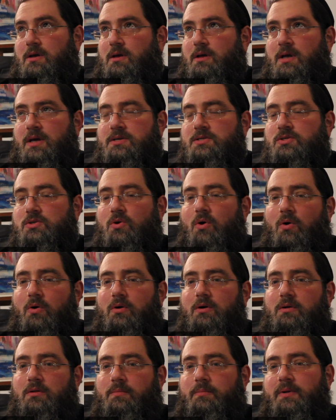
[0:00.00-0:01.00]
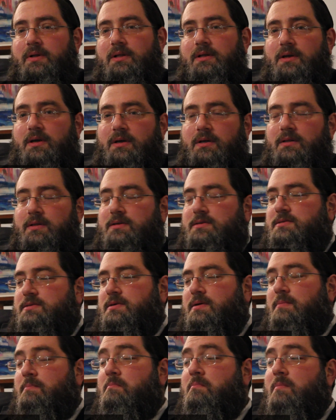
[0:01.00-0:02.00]
historical building, this
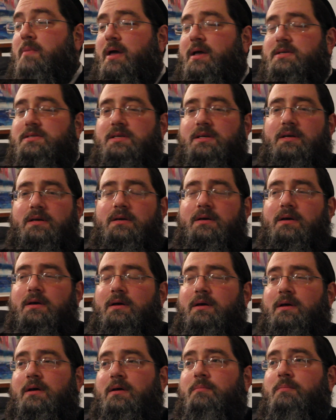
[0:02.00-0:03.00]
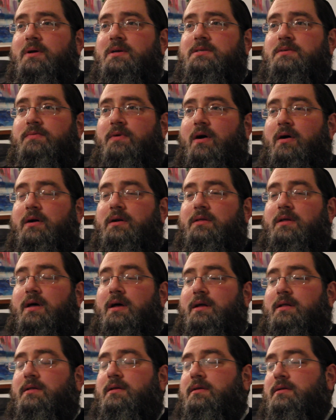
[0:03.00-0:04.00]
amazing piece of
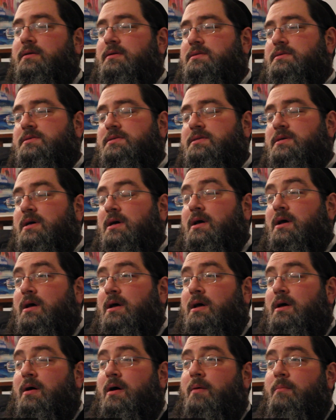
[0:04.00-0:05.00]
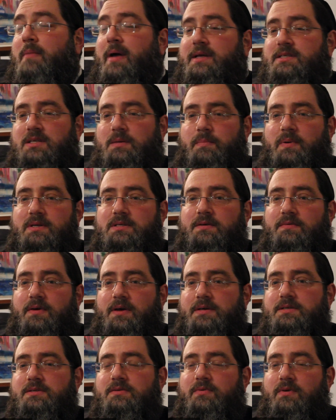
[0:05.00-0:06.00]
architect, this amazing piece of
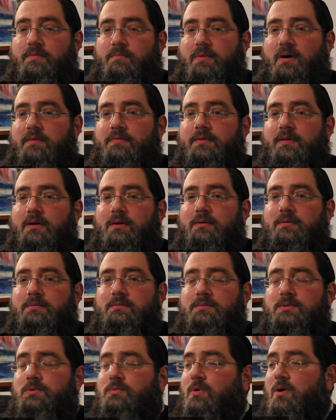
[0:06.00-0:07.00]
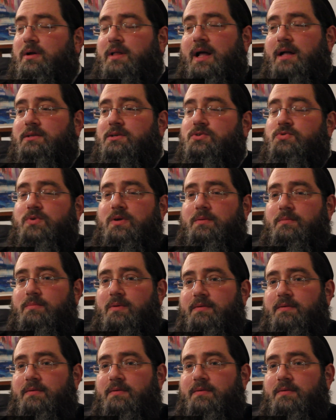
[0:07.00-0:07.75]
history of Buffalo. You walk down the street in